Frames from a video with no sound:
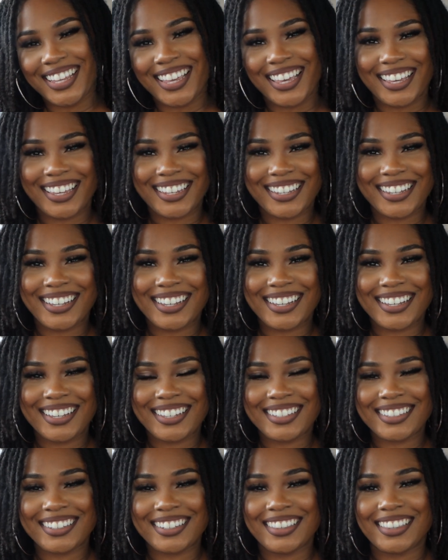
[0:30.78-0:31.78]
Hi
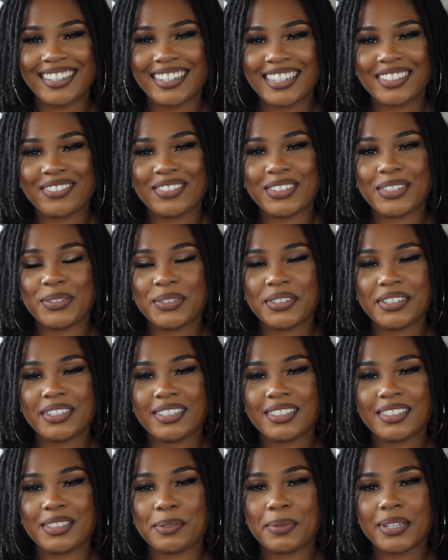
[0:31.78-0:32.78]
guys, and thanks for tuning
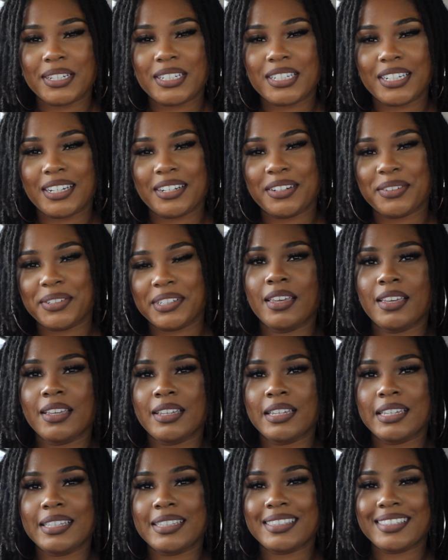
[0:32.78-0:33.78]
into my channel.
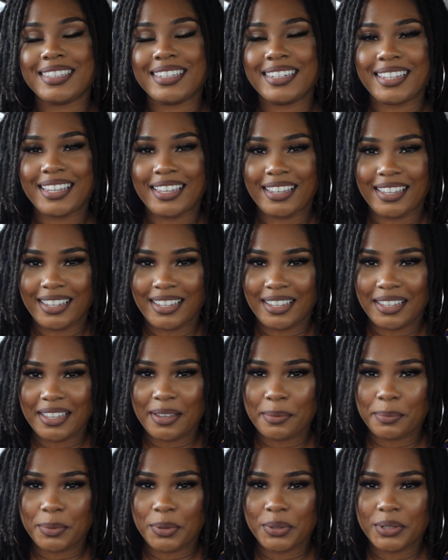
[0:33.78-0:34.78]
Today
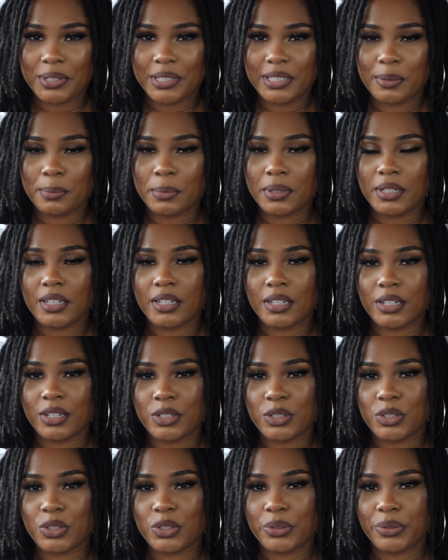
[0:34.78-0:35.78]
I'm going to be
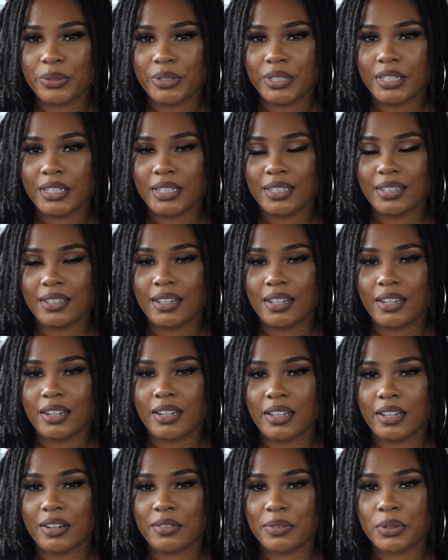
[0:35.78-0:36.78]
answering a
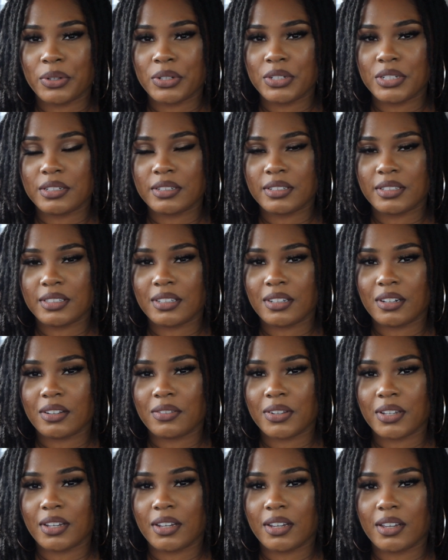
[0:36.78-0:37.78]
lot of questions that
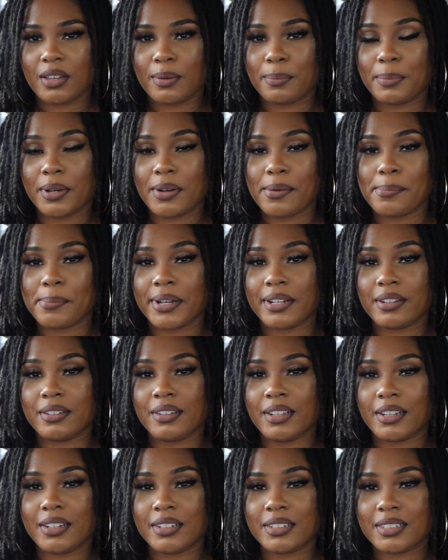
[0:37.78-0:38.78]
I've got about my
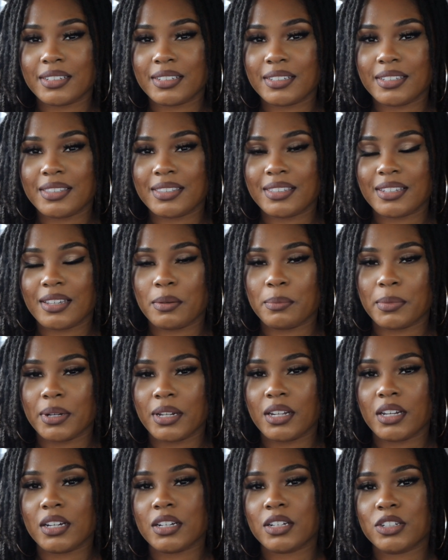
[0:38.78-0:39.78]
locks and my
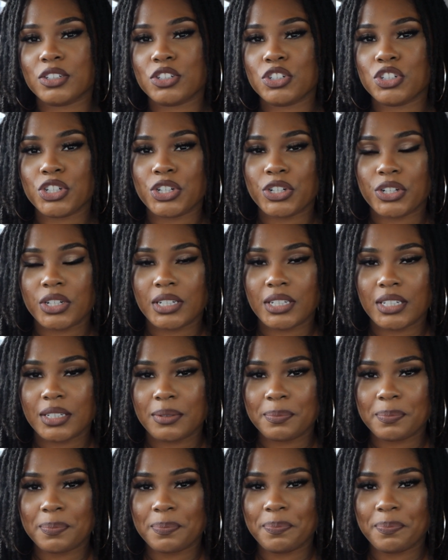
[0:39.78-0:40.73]
lock journey.